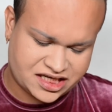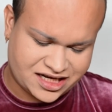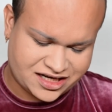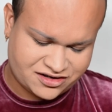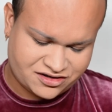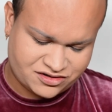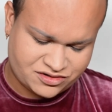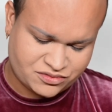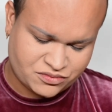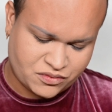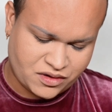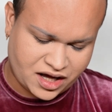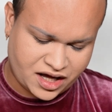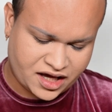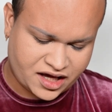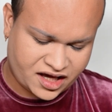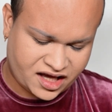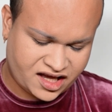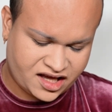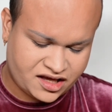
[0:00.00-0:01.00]
I don't know
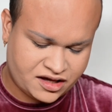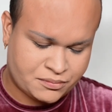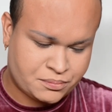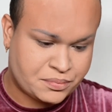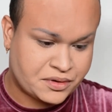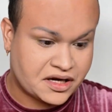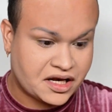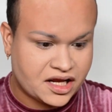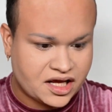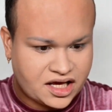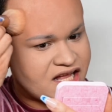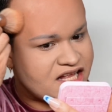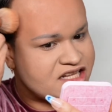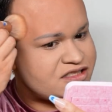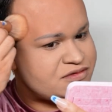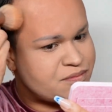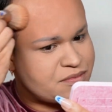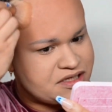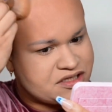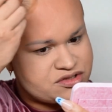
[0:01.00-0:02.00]
why, but like that
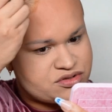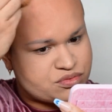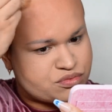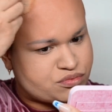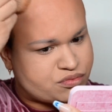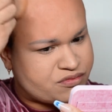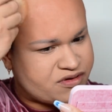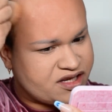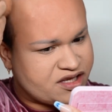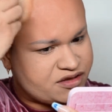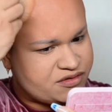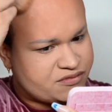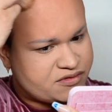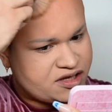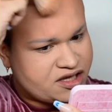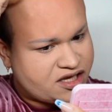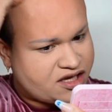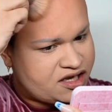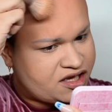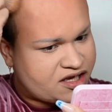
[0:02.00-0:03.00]
smells really,
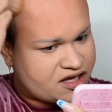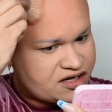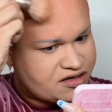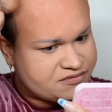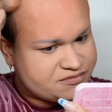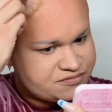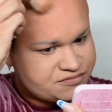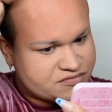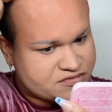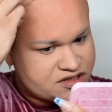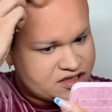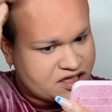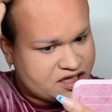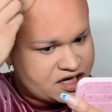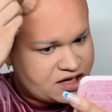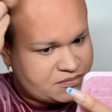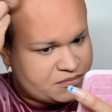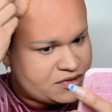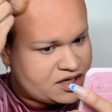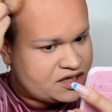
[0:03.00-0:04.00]
really good. And
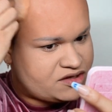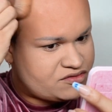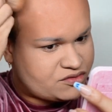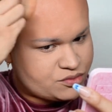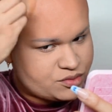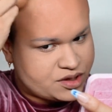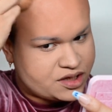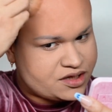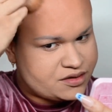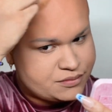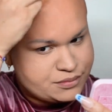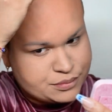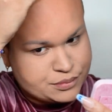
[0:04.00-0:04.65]
I'm into it.